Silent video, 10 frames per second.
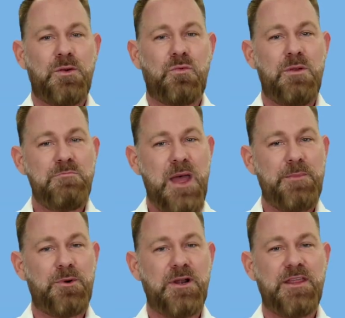
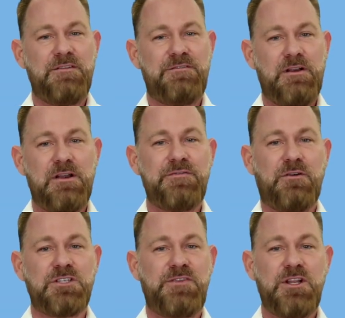Remember, in the very
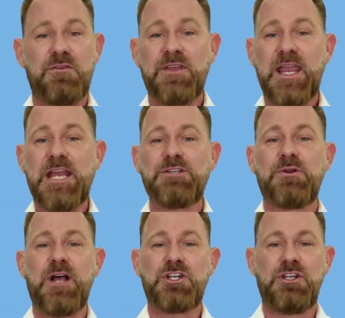first video, the
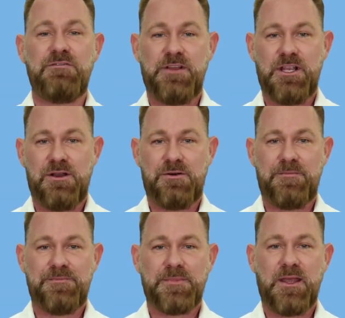introduction video,
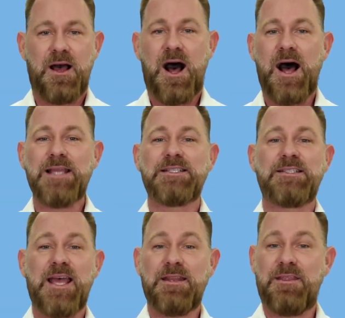I
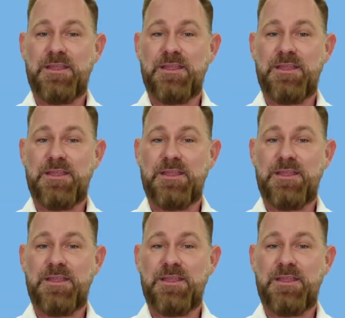said